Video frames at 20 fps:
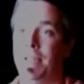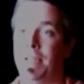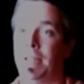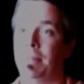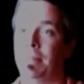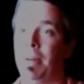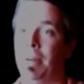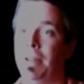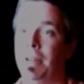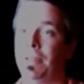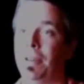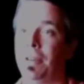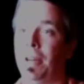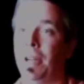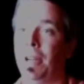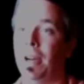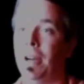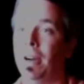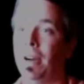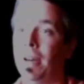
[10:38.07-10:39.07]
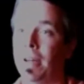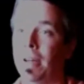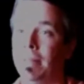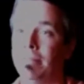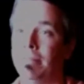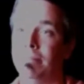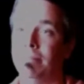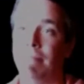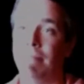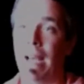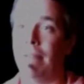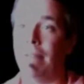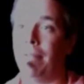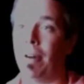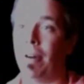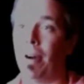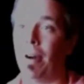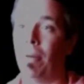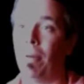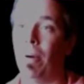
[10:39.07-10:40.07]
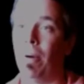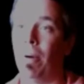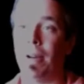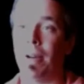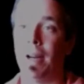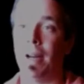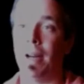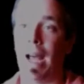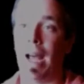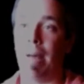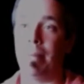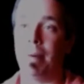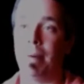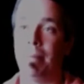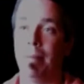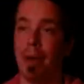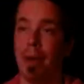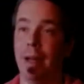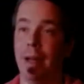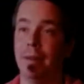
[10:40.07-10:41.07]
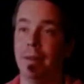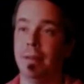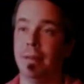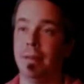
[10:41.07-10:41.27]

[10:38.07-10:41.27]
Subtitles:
6 months or a year, and that very well could happen. But,